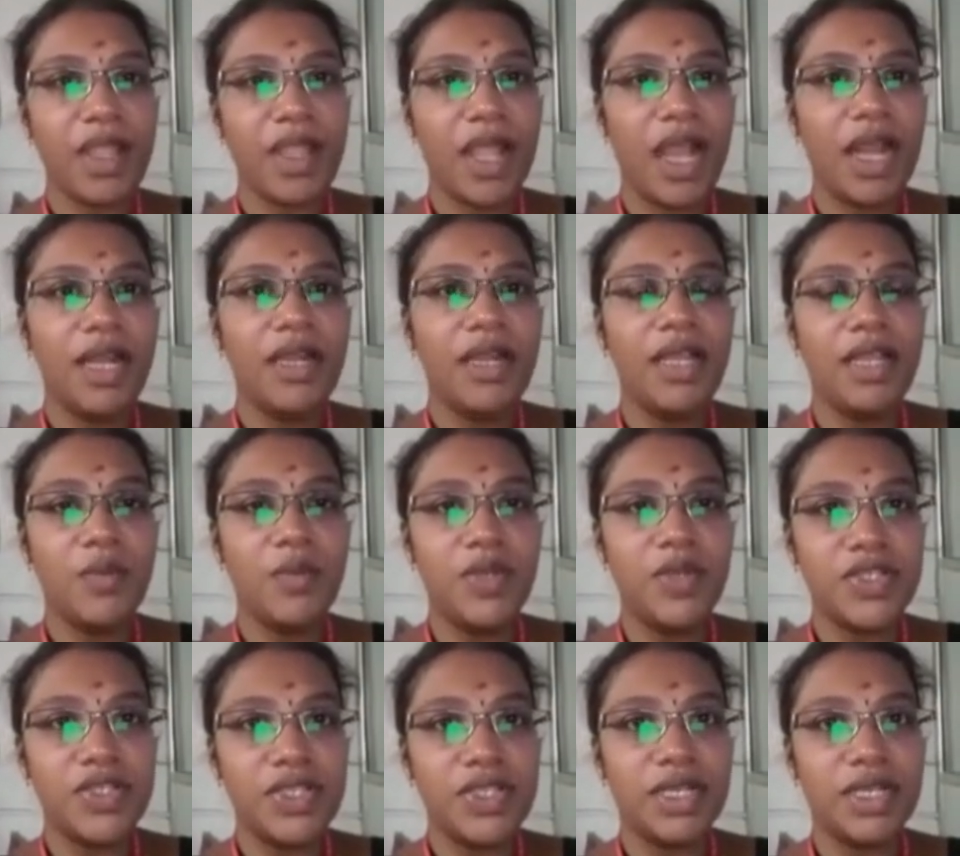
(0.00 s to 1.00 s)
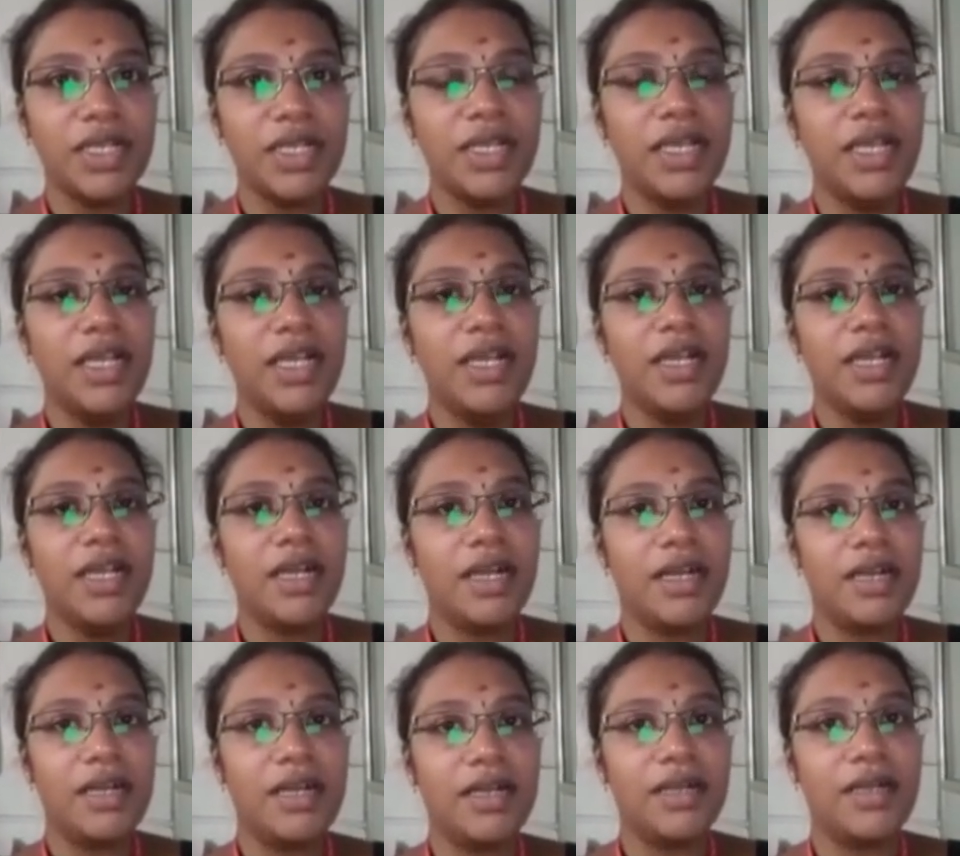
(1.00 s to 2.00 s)
and in which the
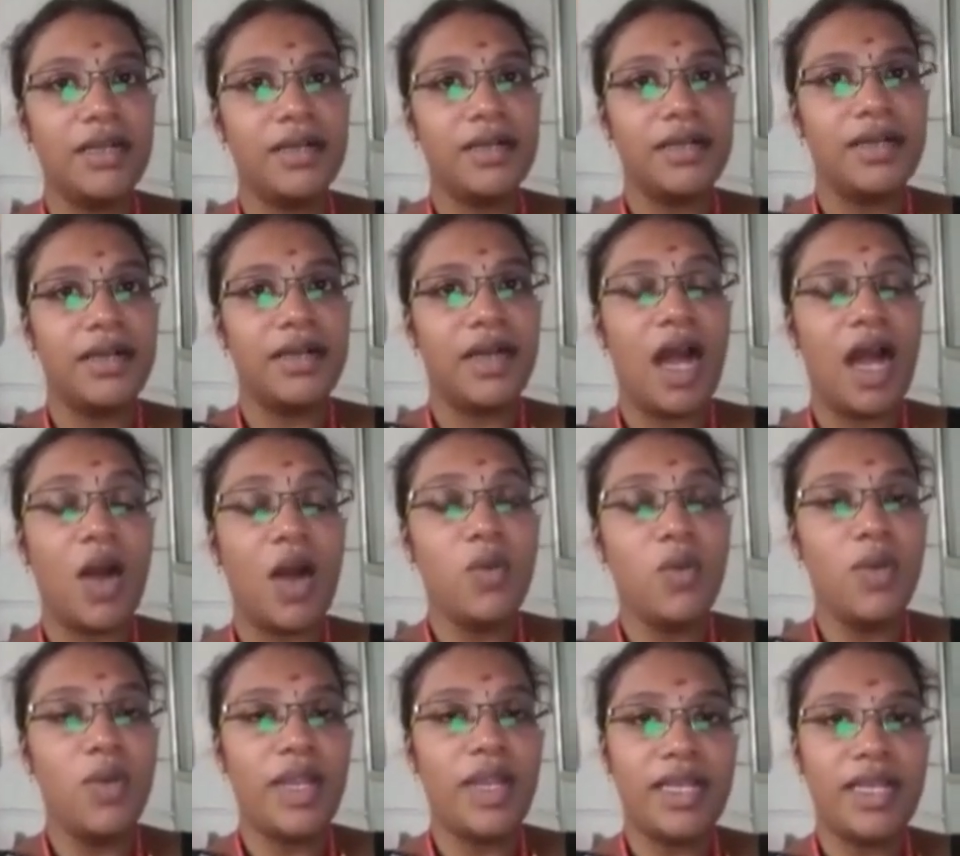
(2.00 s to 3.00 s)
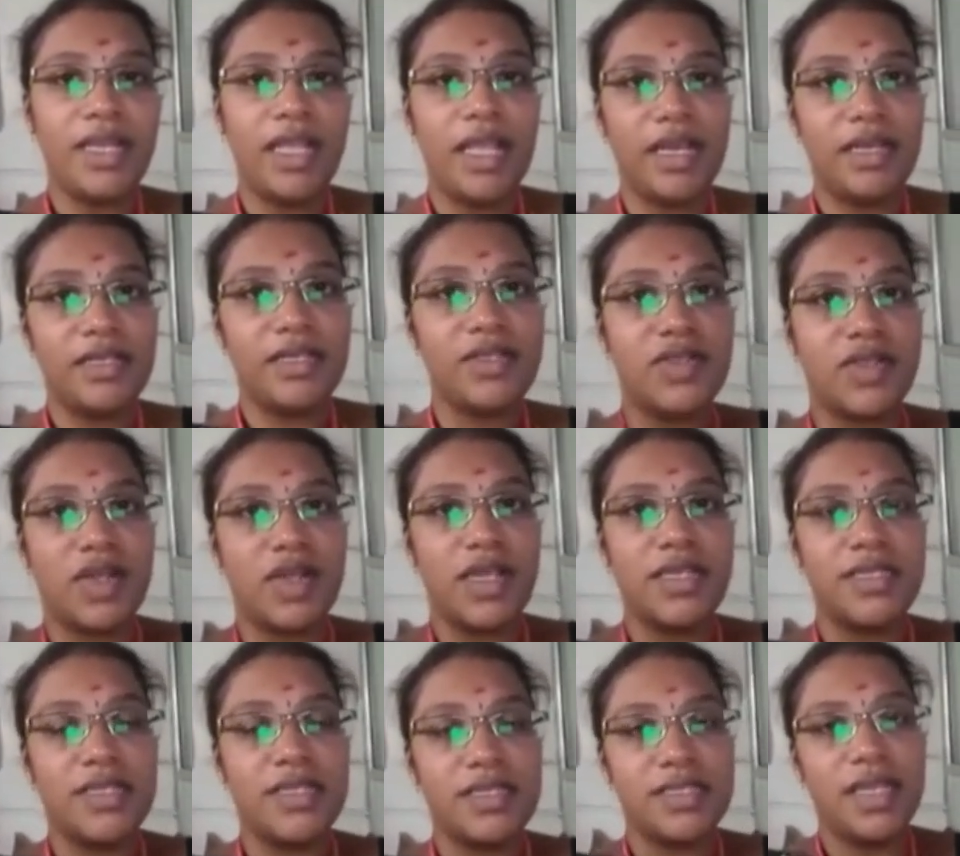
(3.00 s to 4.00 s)
how it get
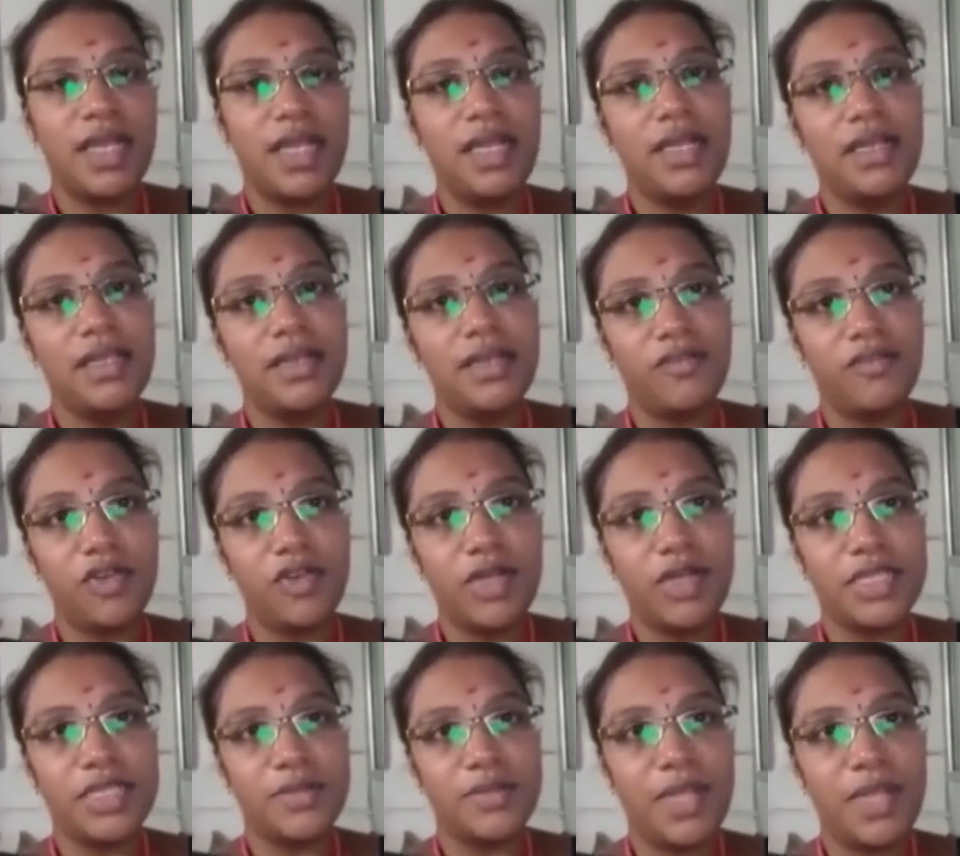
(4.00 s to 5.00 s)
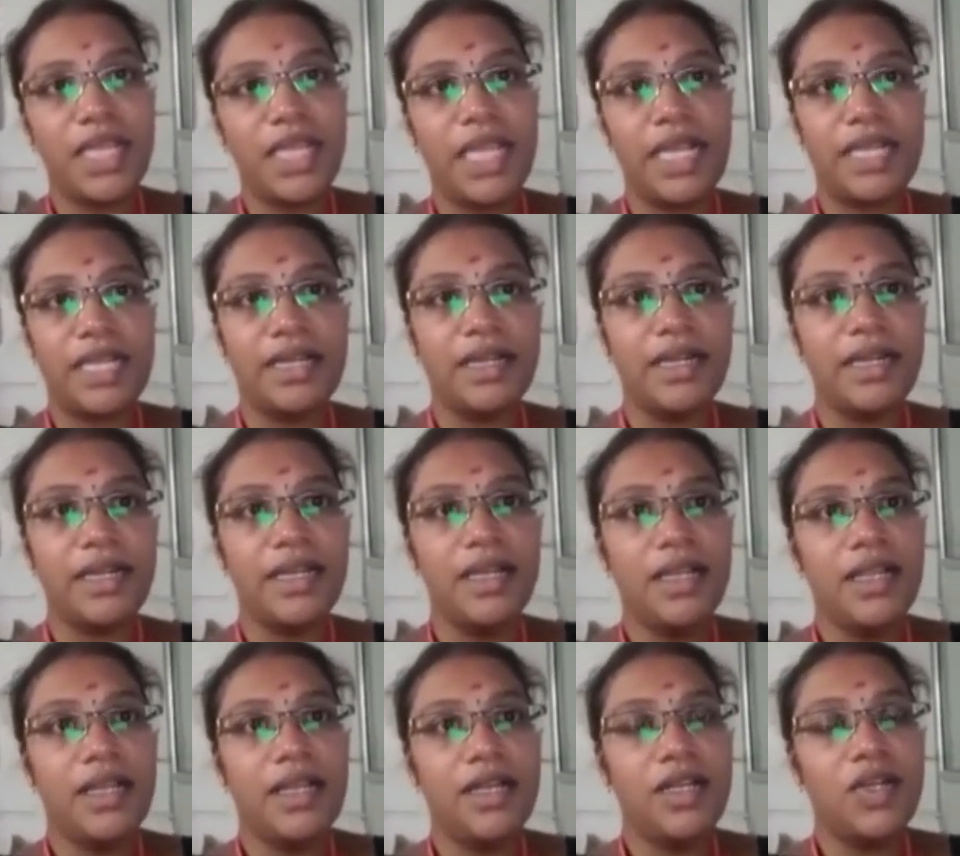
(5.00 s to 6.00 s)
destroys is that the food is being heated
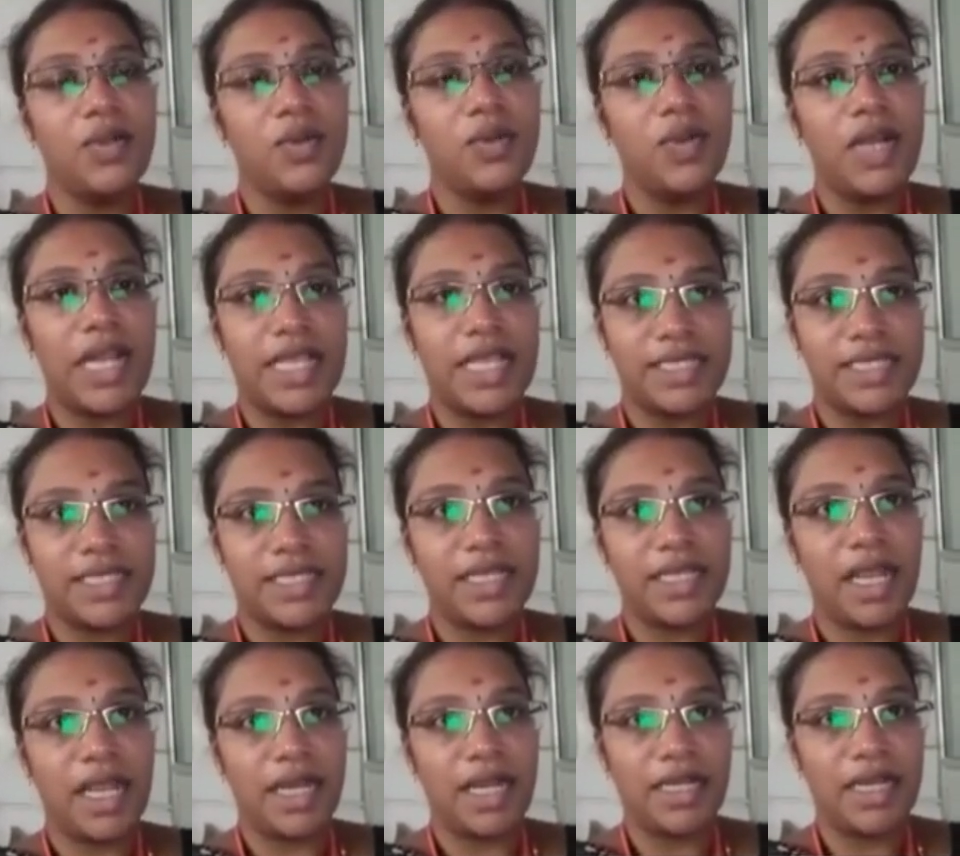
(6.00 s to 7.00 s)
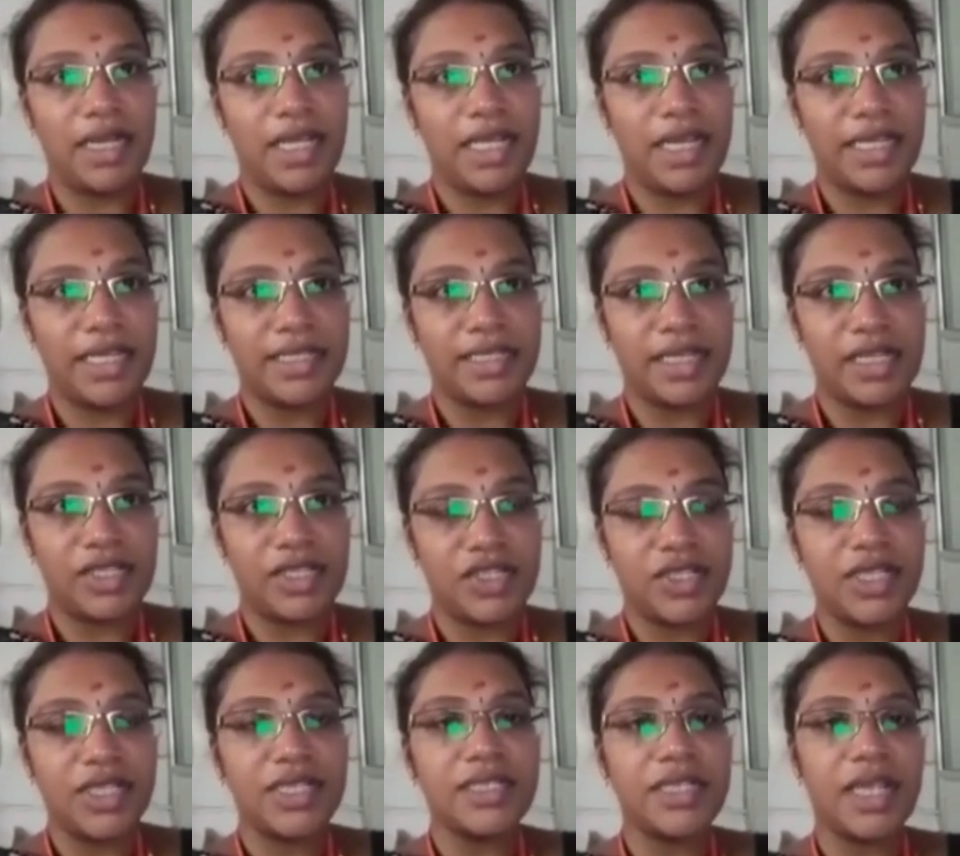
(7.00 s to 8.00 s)
to less than 100 degrees
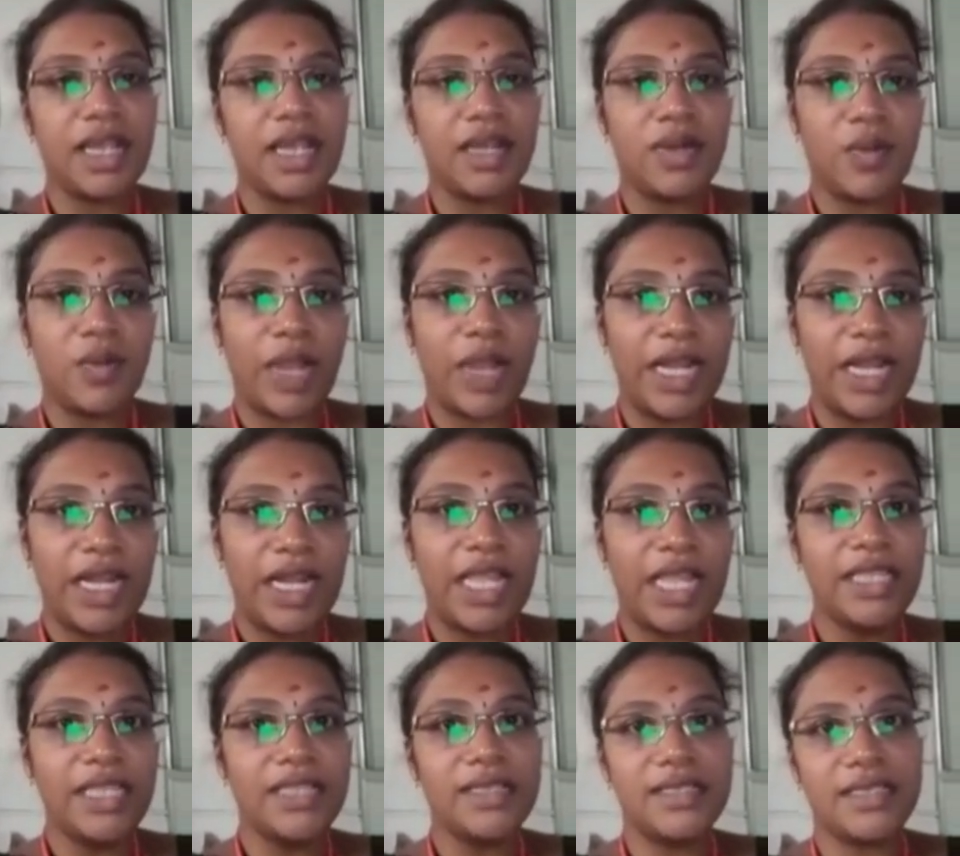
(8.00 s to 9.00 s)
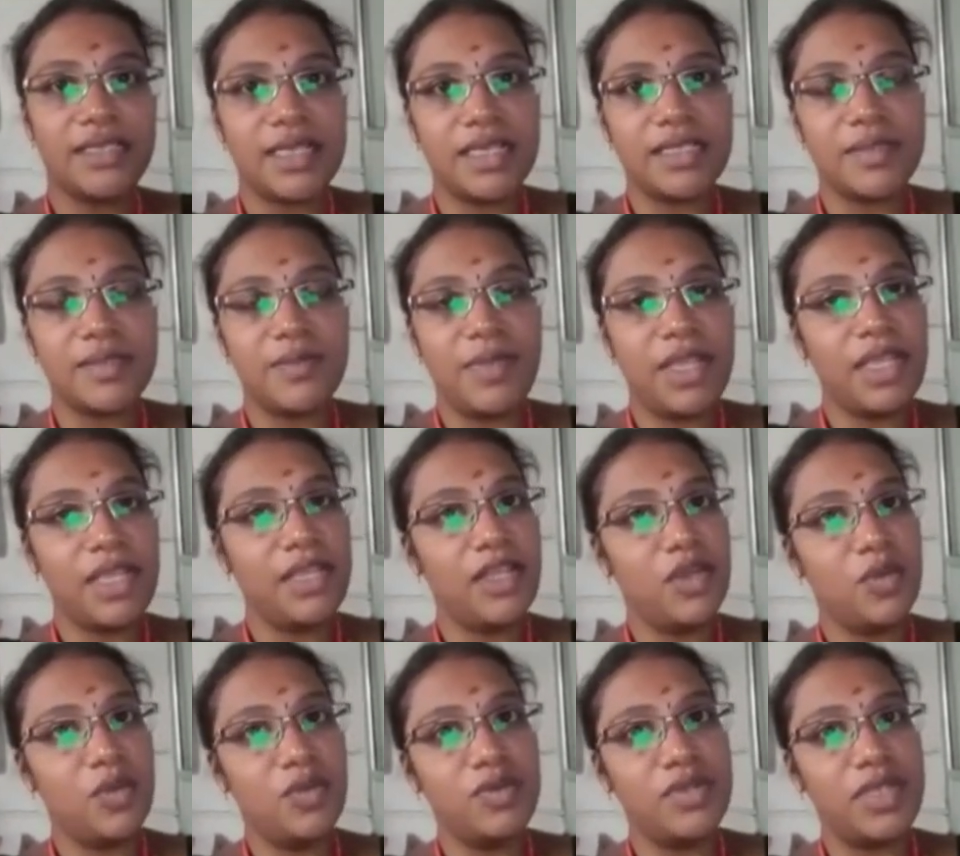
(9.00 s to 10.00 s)
Celsius, and widely this is being
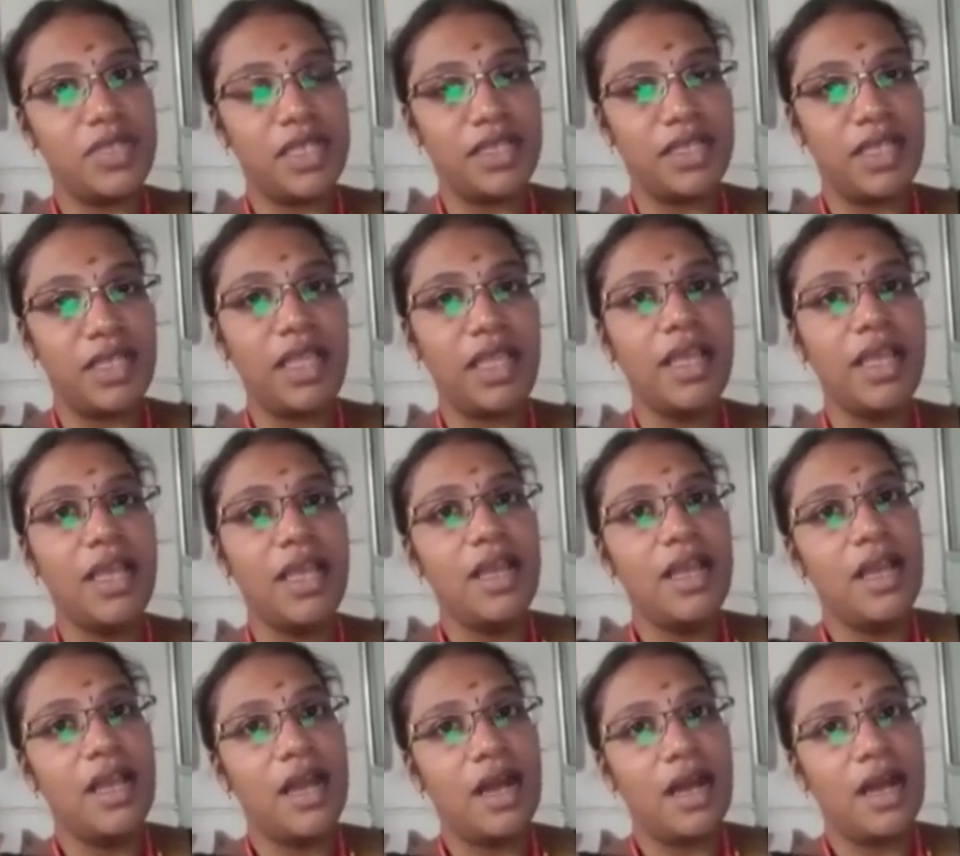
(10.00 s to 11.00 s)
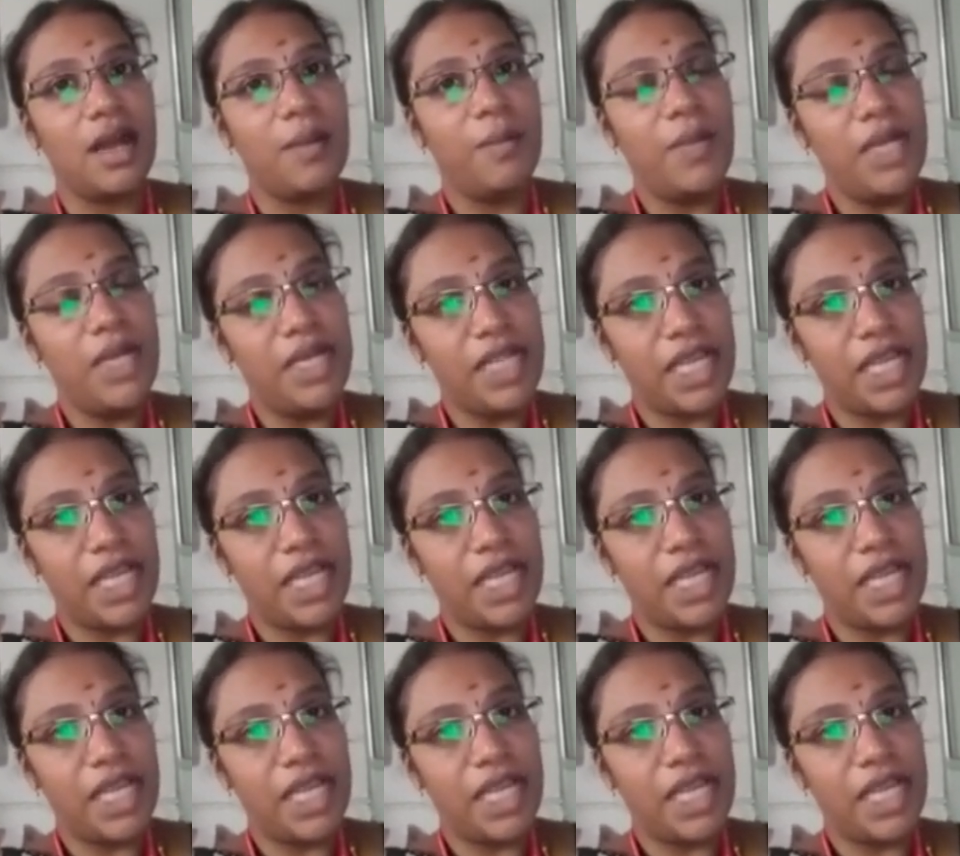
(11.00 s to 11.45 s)
used in the milk